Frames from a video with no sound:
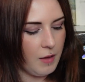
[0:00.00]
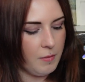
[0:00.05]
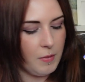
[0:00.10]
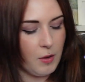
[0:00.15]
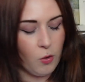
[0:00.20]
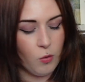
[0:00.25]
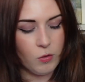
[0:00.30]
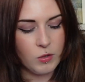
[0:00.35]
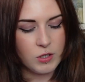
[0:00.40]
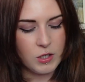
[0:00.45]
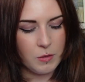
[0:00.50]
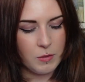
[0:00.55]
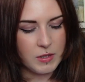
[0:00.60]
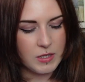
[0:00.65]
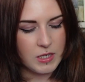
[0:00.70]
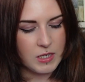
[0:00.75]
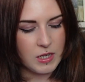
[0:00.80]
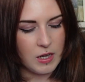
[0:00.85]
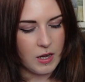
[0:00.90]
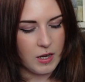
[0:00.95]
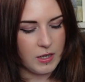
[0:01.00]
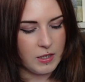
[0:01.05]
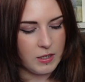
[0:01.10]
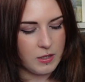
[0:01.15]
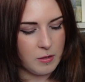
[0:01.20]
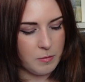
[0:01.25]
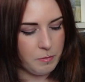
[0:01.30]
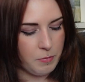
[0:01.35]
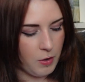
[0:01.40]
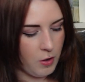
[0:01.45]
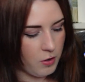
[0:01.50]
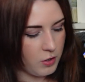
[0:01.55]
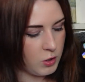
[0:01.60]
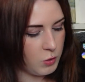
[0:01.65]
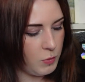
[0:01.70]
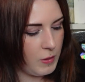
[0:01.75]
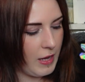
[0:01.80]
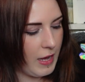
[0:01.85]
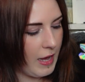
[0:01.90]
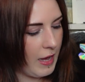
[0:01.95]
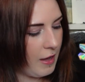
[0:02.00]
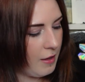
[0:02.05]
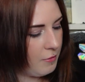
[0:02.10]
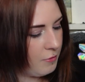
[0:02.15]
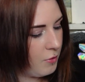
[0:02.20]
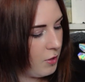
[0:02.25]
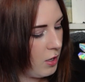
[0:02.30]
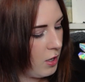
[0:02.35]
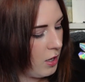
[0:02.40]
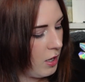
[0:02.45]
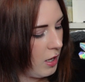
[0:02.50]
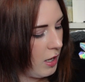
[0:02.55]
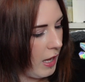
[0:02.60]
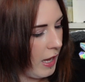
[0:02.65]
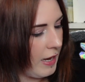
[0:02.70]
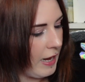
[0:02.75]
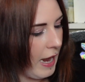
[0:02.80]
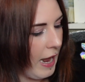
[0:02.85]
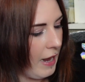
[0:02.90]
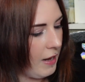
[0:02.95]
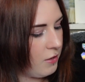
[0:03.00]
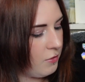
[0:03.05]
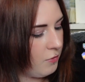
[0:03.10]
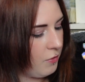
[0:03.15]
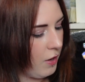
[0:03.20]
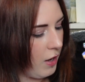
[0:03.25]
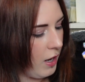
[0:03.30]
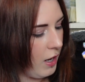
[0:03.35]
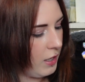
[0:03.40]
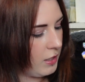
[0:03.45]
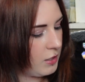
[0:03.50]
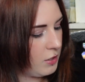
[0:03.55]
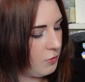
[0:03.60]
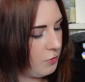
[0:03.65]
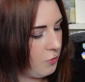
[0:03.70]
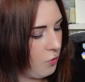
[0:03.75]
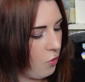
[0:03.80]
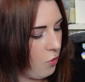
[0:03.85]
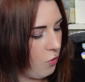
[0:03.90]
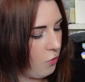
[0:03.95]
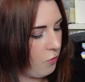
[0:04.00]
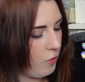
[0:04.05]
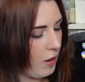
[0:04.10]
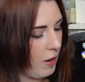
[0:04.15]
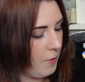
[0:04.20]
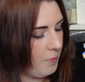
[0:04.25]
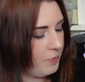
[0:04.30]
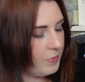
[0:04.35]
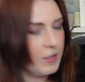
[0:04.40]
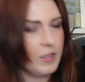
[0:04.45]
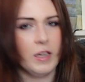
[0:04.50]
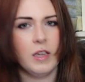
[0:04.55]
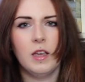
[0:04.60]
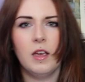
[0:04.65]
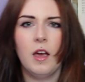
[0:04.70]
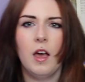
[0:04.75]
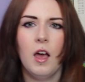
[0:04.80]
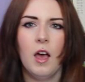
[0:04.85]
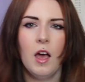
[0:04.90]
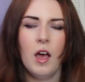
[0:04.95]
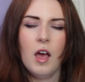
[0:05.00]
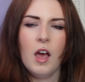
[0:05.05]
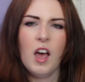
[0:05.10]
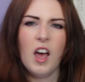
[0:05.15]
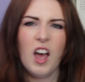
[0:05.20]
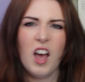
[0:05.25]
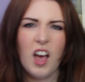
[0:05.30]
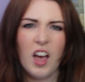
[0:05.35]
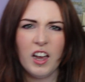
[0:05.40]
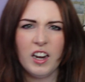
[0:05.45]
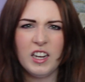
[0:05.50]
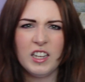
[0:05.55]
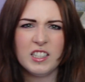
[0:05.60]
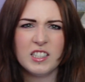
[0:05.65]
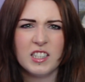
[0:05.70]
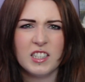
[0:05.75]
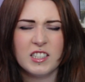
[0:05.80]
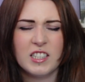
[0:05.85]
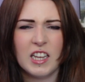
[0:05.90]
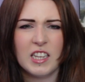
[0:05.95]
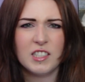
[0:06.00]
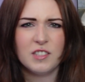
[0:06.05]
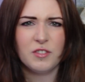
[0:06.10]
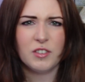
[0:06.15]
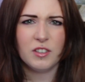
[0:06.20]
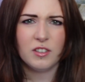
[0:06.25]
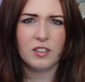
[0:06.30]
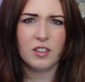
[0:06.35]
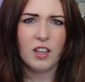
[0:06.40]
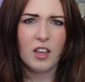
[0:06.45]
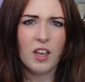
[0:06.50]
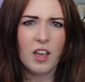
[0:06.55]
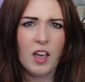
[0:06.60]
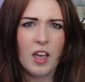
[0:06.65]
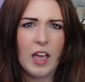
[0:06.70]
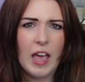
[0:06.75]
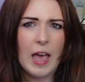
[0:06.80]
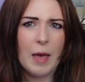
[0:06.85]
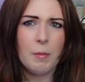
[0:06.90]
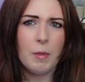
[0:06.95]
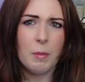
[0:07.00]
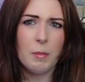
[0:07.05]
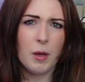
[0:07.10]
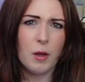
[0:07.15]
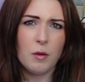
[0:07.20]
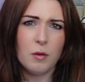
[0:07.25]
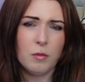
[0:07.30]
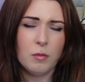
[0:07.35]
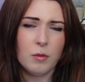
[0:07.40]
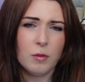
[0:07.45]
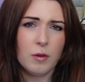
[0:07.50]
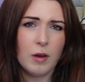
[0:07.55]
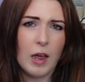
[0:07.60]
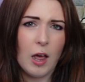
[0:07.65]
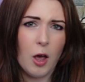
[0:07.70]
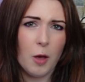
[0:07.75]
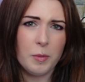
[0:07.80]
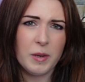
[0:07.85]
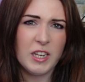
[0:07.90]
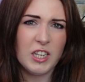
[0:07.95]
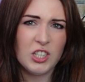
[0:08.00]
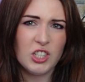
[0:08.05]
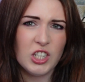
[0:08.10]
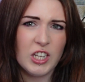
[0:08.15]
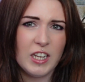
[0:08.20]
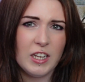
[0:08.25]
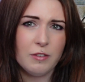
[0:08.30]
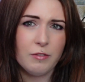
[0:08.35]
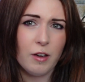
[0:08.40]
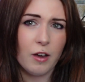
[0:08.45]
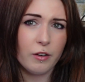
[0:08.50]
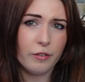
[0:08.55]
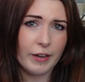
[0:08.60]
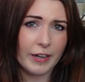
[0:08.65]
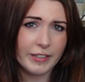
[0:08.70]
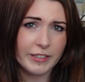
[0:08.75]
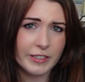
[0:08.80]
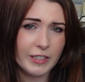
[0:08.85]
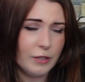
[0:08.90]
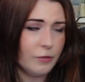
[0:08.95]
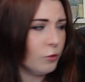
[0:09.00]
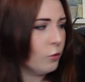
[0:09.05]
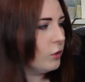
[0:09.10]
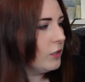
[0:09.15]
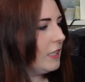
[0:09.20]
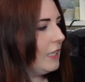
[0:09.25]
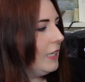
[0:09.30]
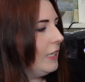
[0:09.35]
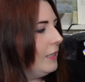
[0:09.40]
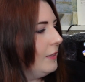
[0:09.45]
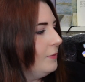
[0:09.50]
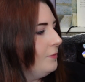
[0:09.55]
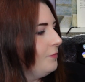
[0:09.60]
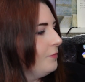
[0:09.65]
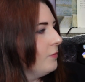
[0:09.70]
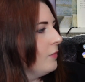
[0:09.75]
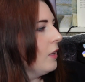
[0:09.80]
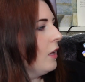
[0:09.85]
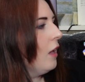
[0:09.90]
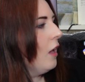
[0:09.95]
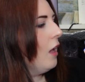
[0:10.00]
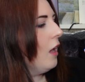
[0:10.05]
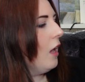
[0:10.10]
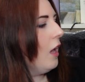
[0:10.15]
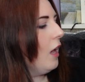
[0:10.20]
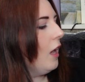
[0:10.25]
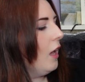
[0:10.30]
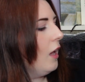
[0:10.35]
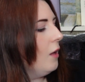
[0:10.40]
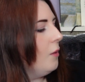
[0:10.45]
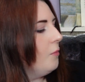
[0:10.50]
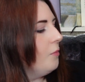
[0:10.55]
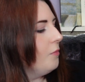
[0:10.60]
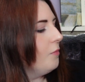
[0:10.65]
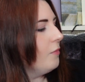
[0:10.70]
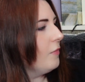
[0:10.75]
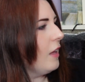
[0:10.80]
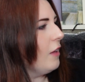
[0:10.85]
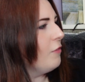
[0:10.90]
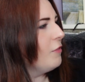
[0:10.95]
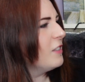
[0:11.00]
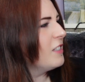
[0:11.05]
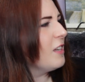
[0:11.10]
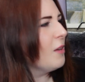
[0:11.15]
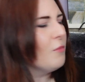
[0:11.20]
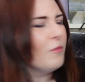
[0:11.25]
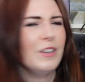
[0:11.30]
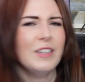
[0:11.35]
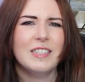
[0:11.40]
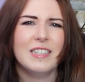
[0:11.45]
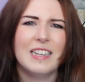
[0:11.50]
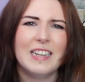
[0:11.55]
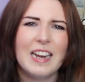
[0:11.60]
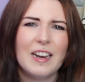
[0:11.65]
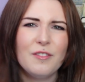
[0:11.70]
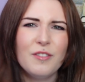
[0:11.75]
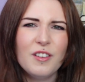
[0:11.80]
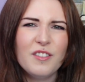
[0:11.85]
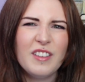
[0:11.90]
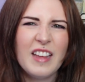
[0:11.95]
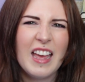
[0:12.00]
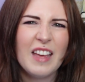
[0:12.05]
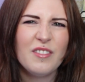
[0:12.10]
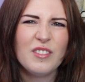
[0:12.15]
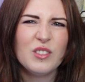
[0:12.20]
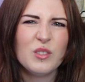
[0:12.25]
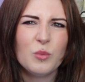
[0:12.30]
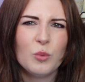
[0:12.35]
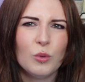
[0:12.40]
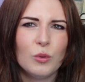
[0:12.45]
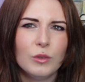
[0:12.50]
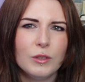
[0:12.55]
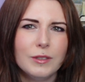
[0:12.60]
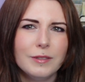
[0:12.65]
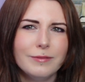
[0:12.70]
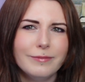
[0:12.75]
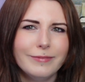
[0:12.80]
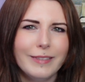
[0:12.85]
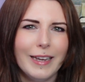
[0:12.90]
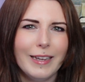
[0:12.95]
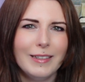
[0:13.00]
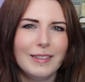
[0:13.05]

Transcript: Also inside the box we have an advert for the highly successful MMORPG Final Fantasy XIV. And for some reason an advert for Heaven's Ward, like